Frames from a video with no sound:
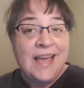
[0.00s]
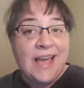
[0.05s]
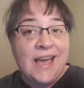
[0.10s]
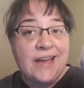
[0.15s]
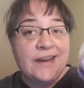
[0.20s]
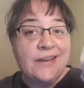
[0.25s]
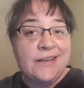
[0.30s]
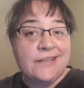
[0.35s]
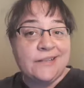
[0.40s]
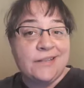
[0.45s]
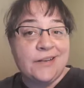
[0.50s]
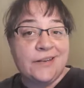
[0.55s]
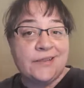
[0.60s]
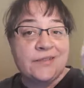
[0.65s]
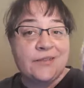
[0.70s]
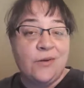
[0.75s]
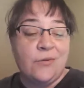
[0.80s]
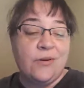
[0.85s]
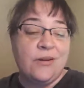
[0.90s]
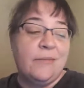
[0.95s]
and he
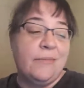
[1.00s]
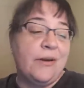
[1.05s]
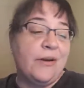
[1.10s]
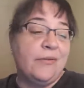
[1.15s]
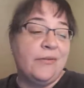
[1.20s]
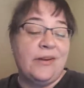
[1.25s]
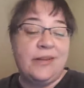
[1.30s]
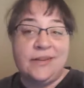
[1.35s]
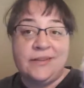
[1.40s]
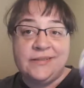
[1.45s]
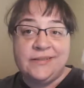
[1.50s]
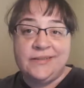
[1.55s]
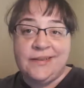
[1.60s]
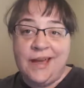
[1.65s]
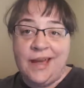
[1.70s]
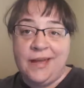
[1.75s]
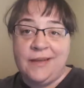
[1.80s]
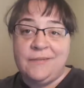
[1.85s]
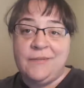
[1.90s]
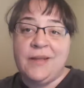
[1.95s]
starts going about his
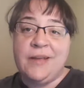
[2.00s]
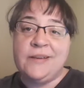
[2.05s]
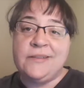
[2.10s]
day.